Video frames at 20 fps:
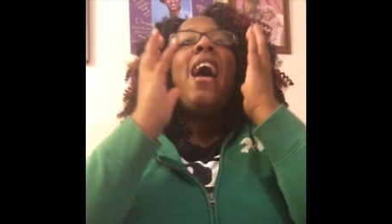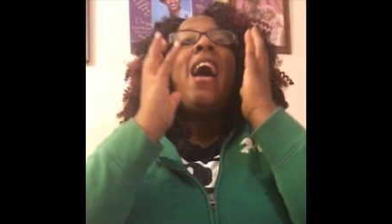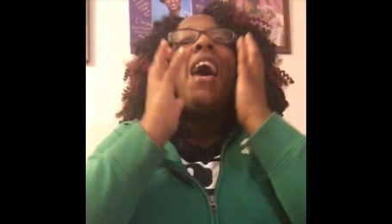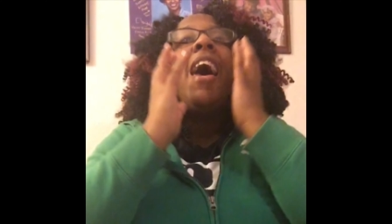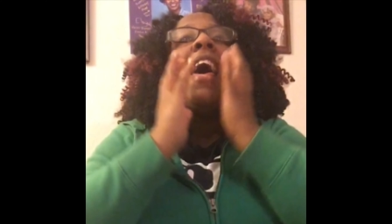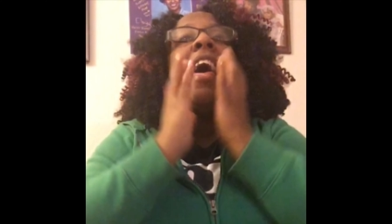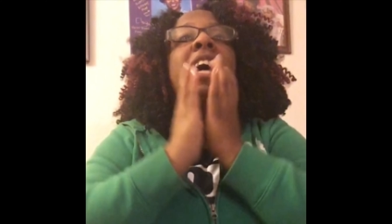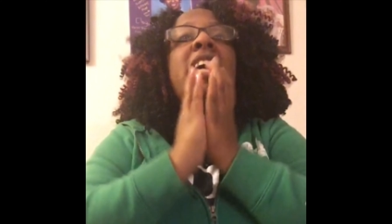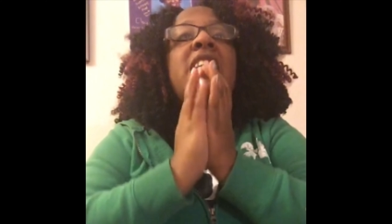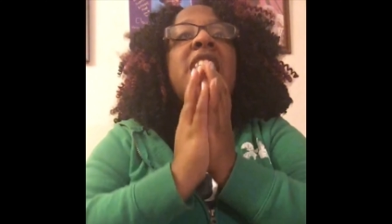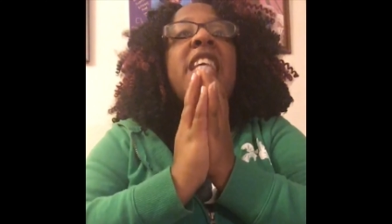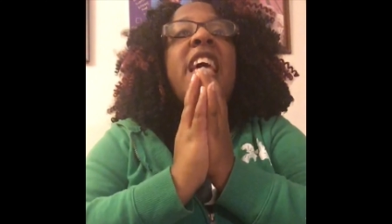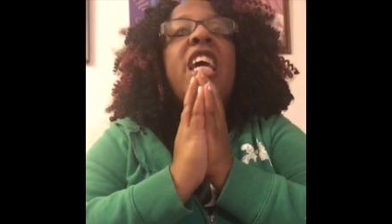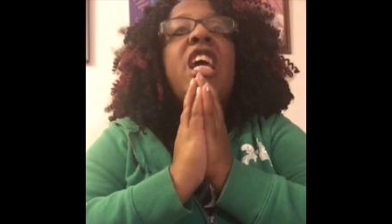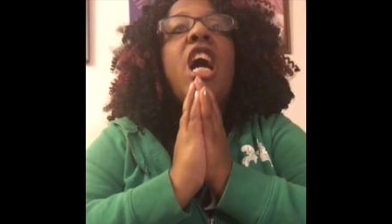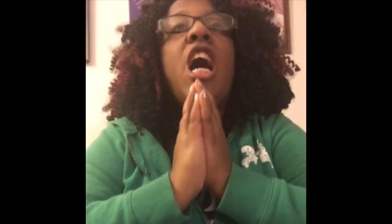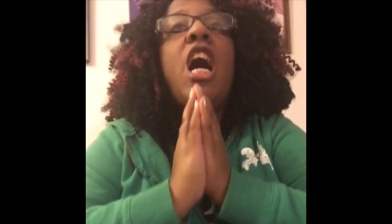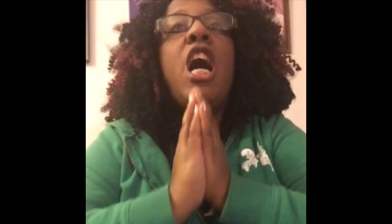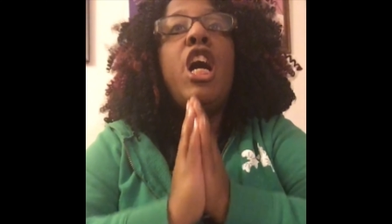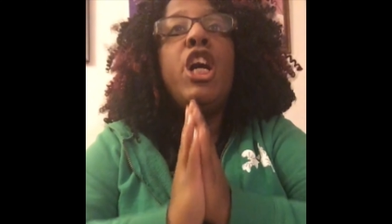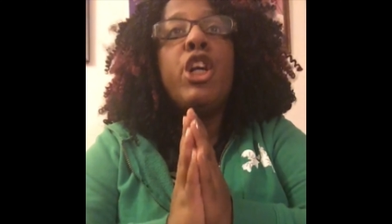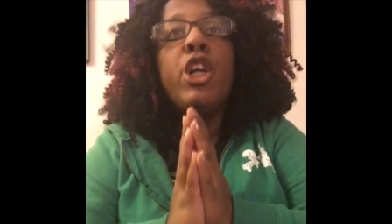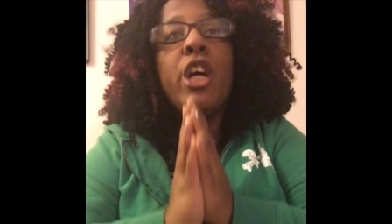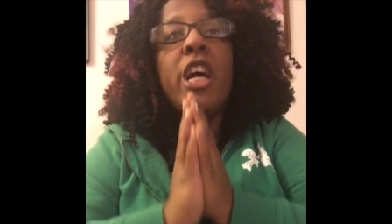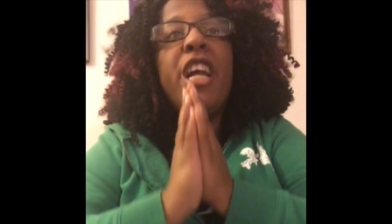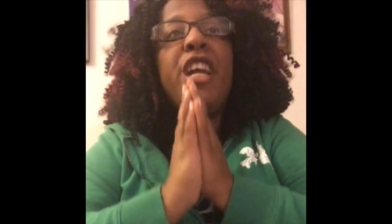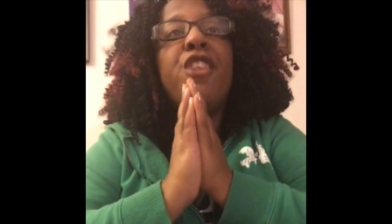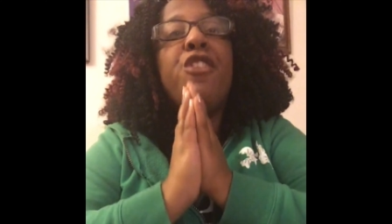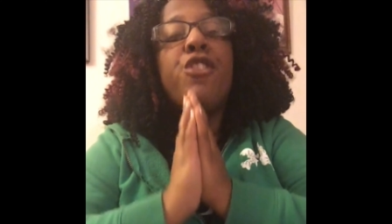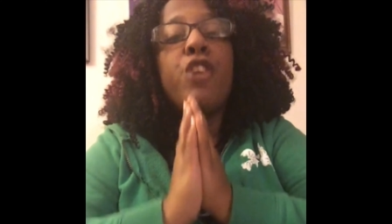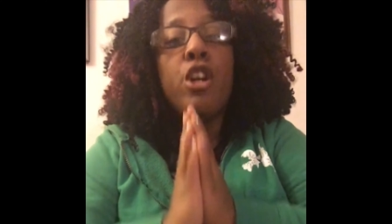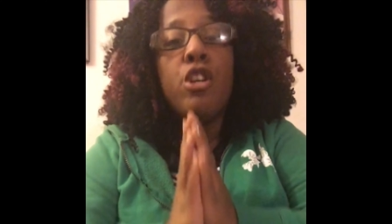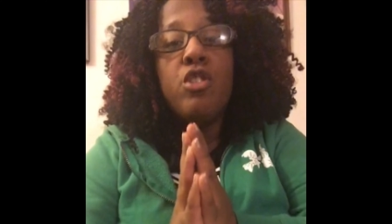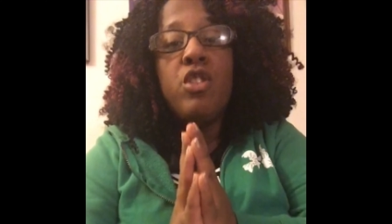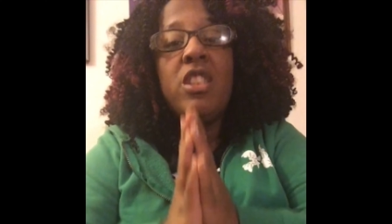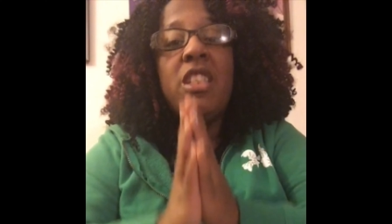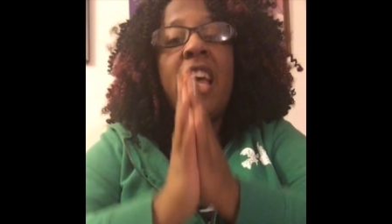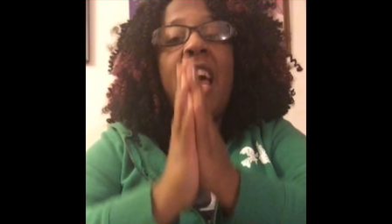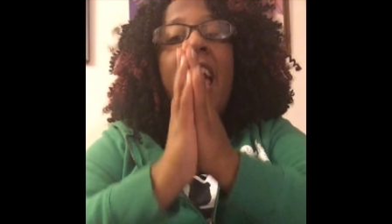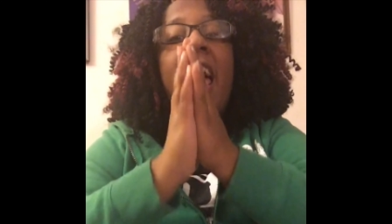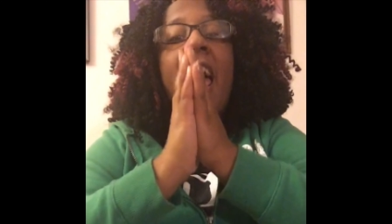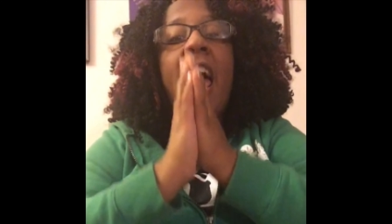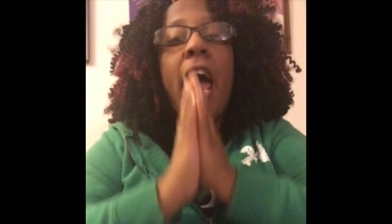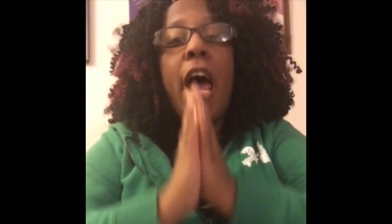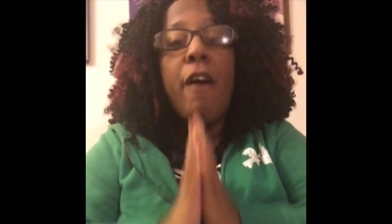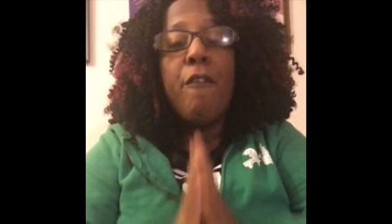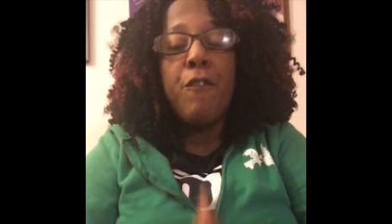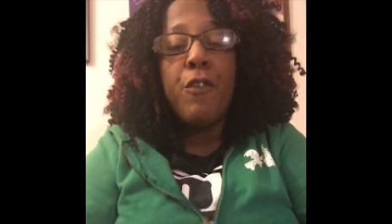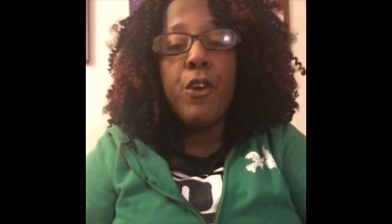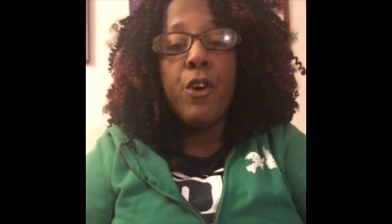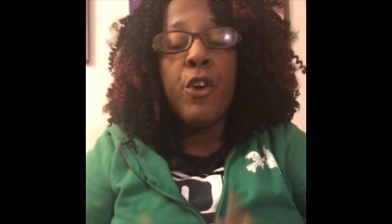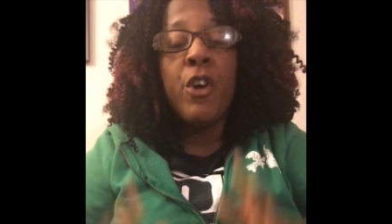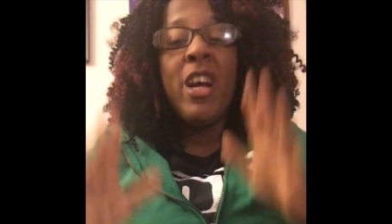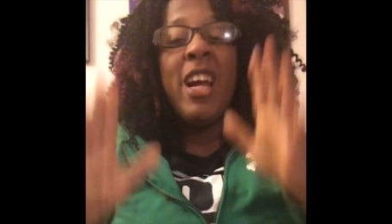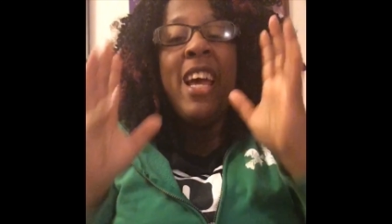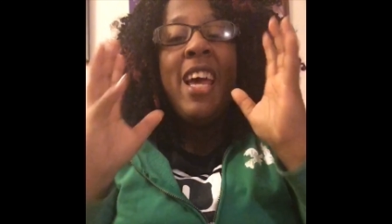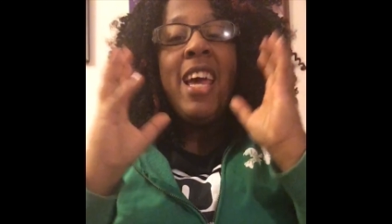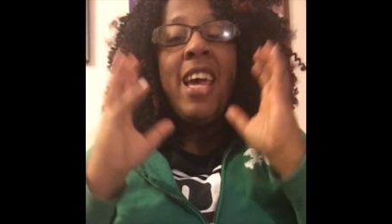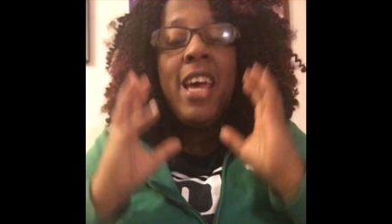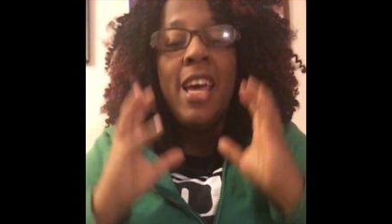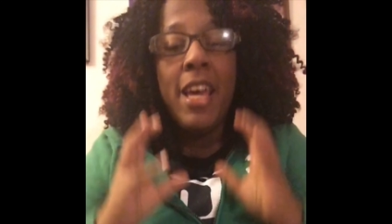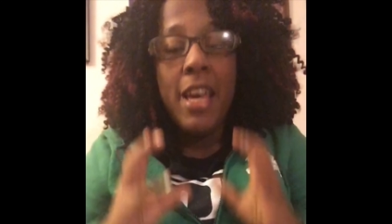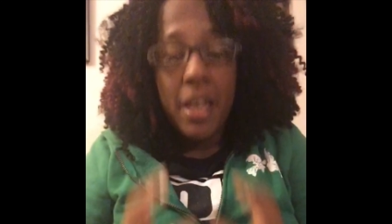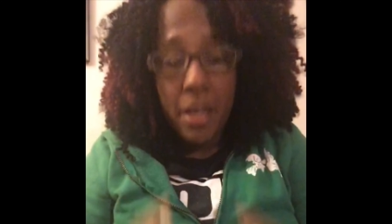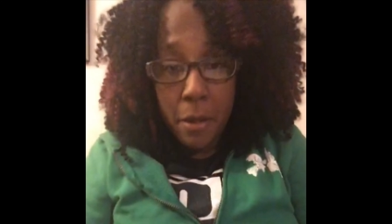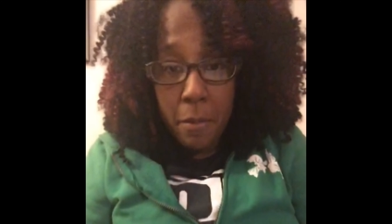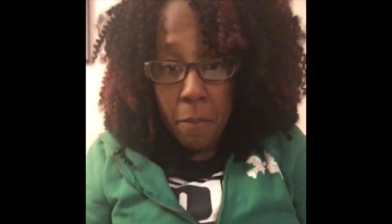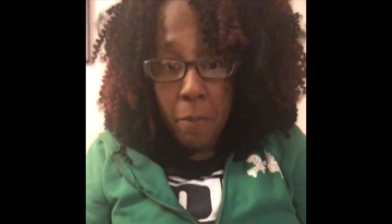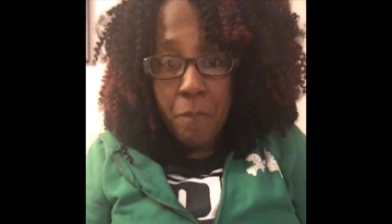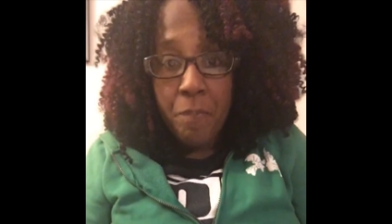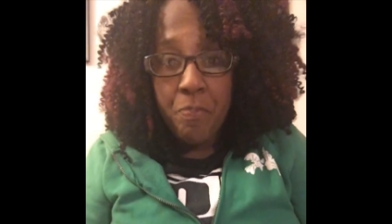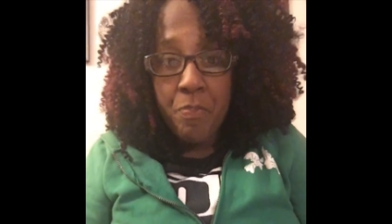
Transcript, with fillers: has a hunger and thirst after him.